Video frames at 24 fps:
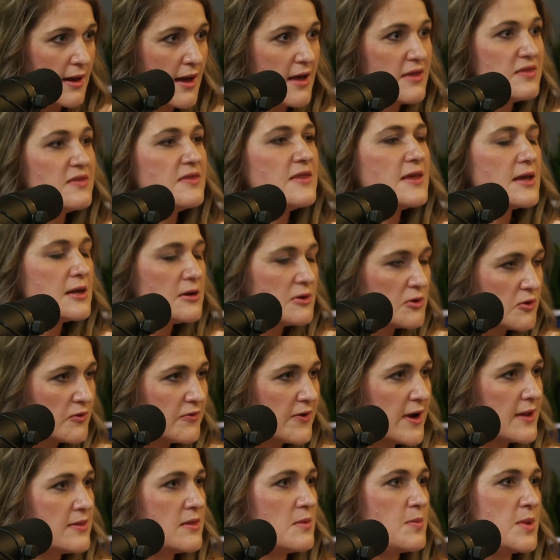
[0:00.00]
And then you'll
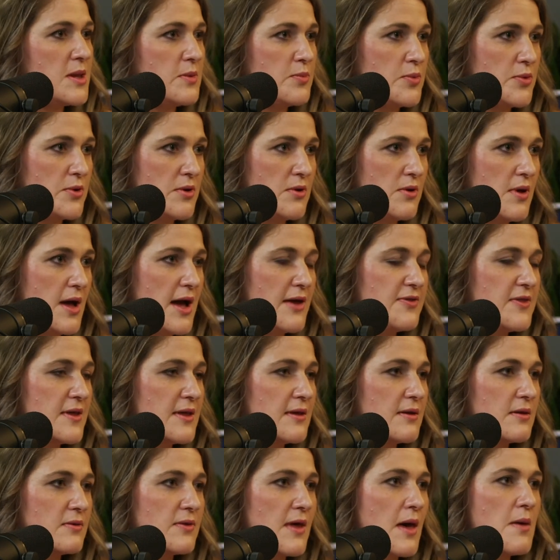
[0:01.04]
find the people. I
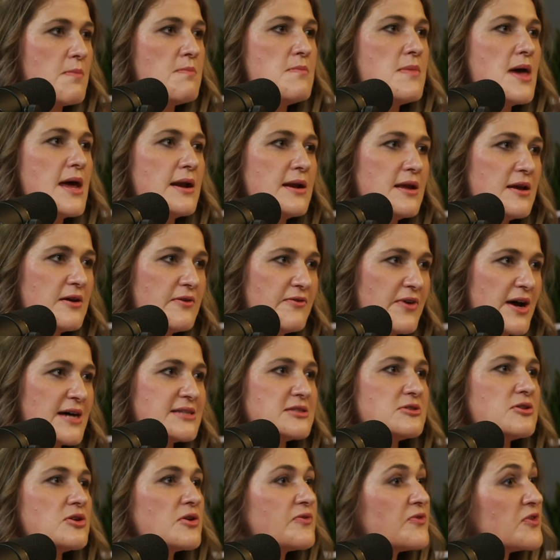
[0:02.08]
think that many of
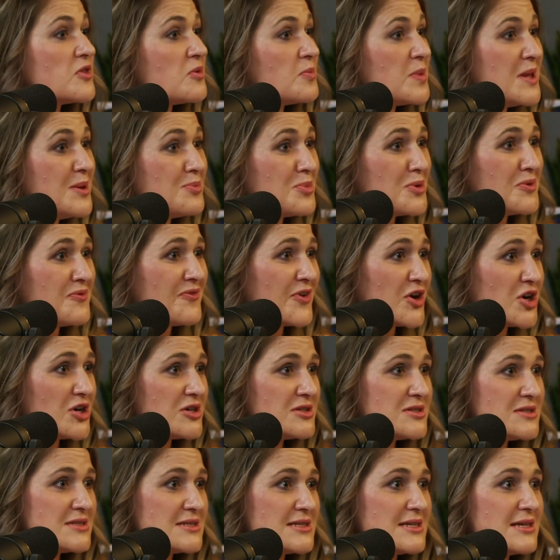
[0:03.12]
us look for the people
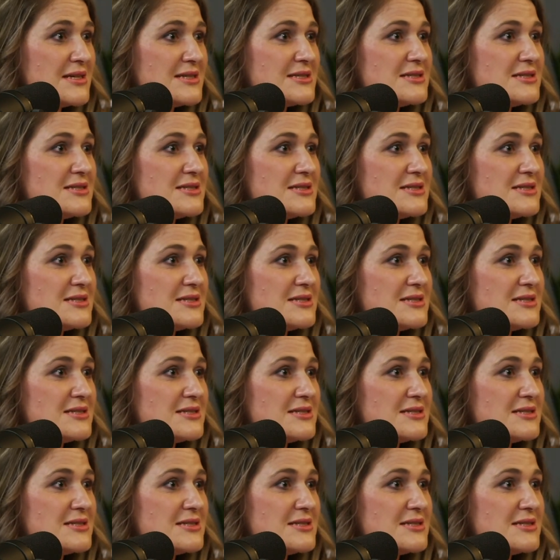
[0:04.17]
first